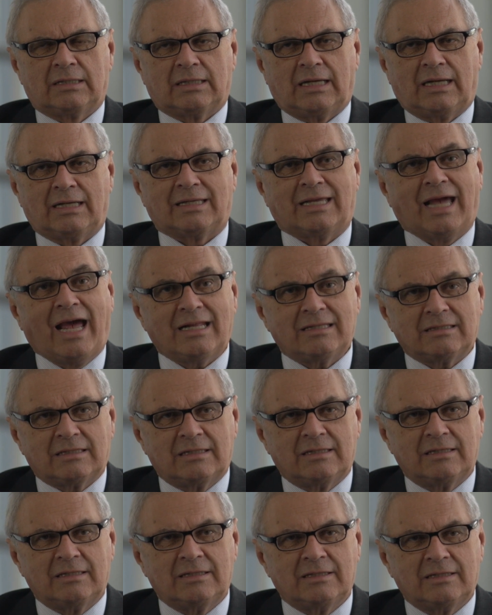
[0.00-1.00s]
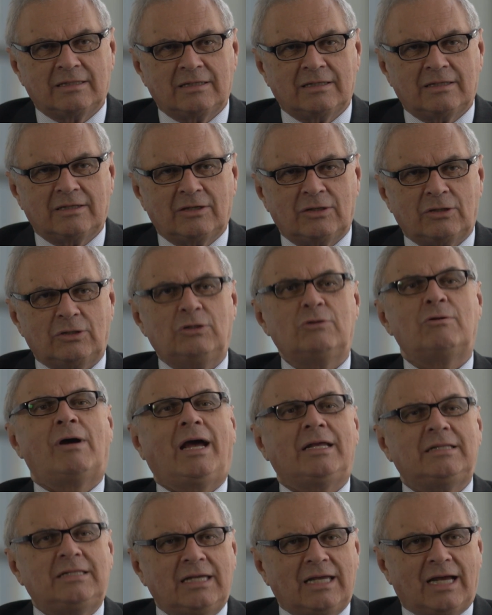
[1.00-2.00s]
can get new
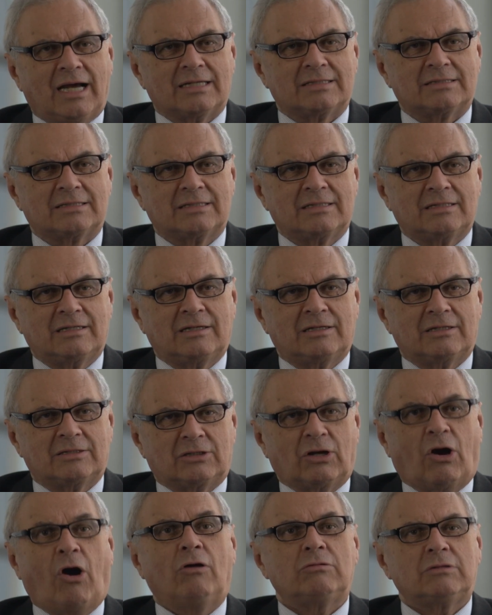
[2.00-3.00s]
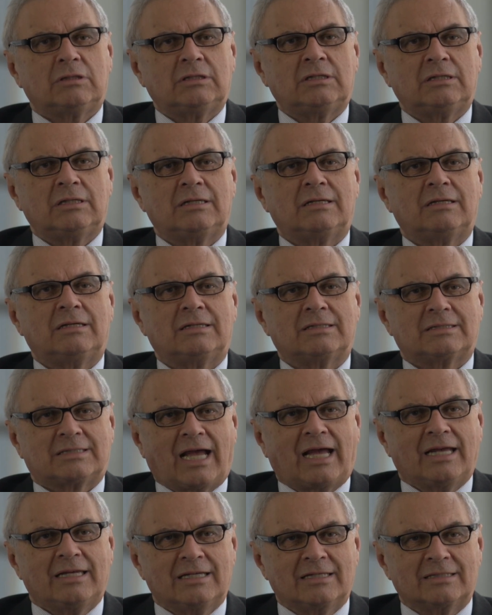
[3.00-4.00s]
ideas, the hot
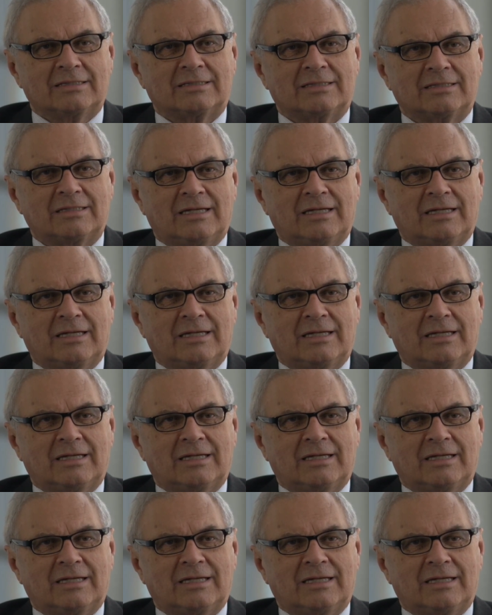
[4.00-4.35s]
science.